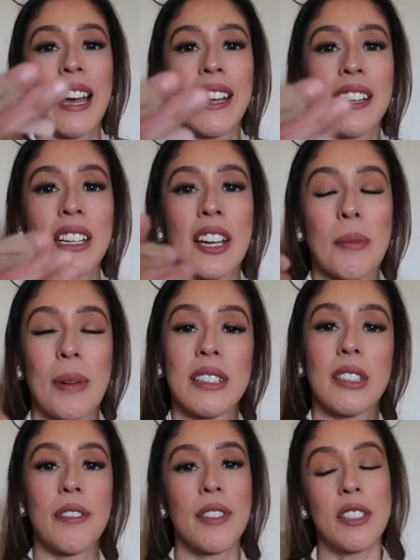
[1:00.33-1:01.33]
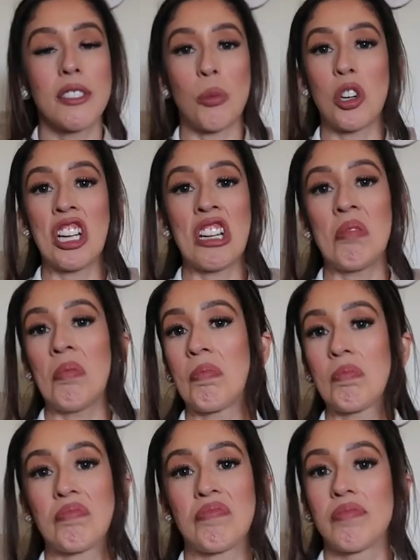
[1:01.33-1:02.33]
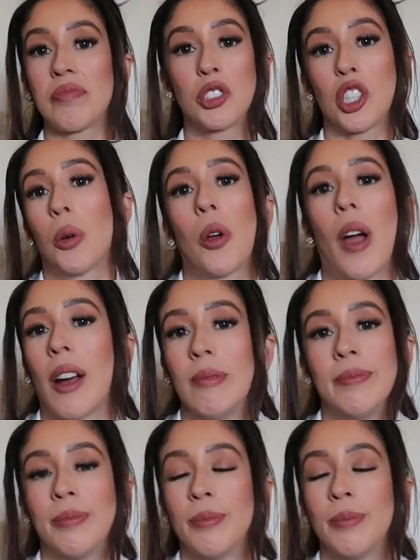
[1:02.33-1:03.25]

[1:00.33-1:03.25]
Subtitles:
I cut myself this morning. Don't know how.